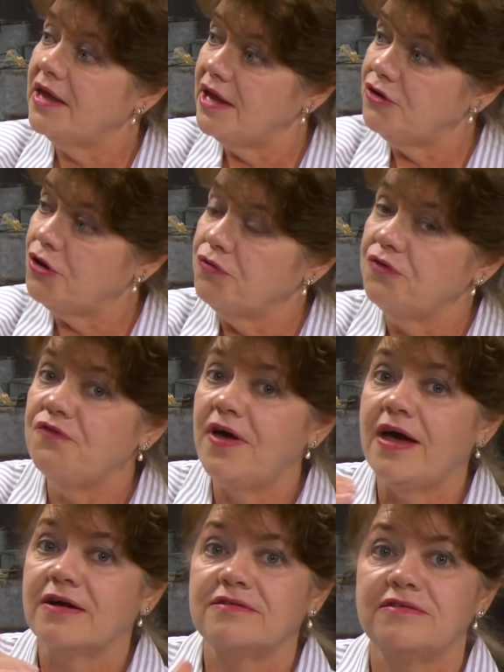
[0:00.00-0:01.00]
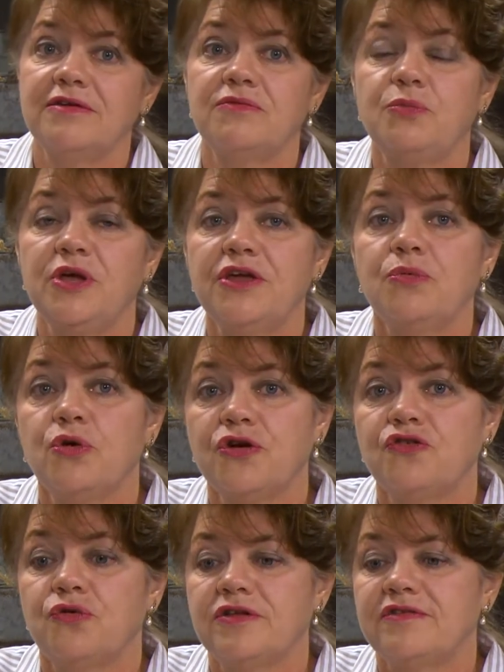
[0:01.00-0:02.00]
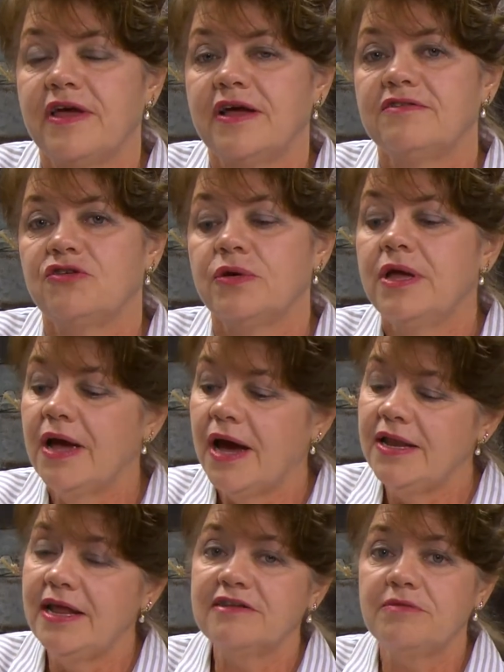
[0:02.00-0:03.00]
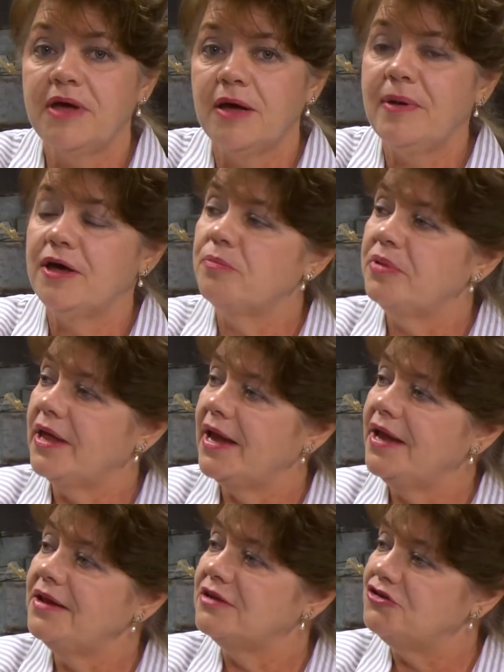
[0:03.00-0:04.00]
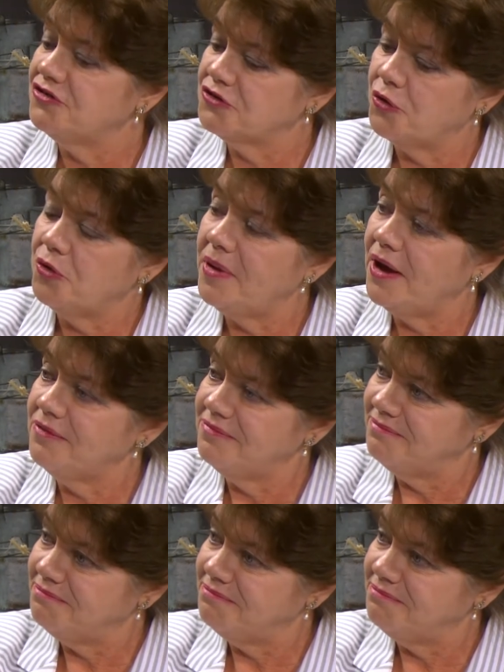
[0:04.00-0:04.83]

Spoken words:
again, know the facts, and we can work towards that. So I'd like to map out a plan and just go about